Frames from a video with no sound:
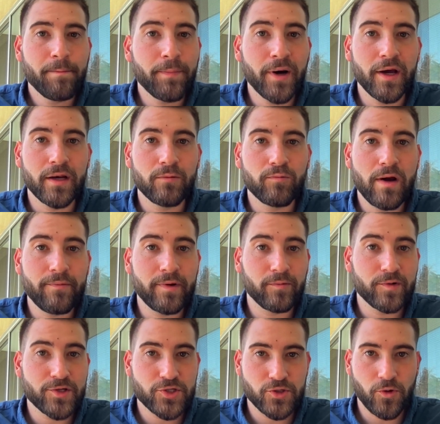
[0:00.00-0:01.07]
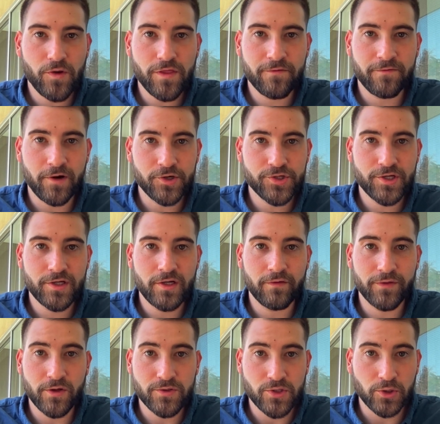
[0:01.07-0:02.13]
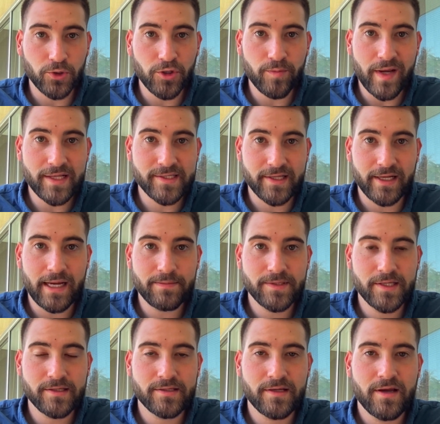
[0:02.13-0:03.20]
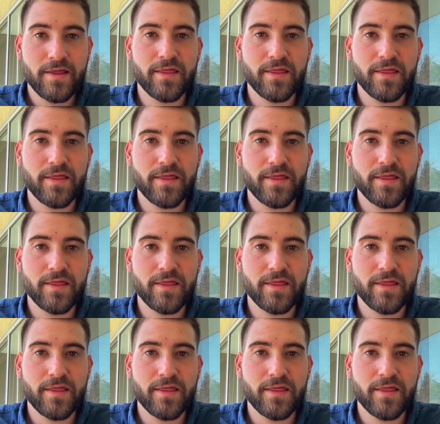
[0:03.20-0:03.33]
But when we restored the function of those glutamate synapses,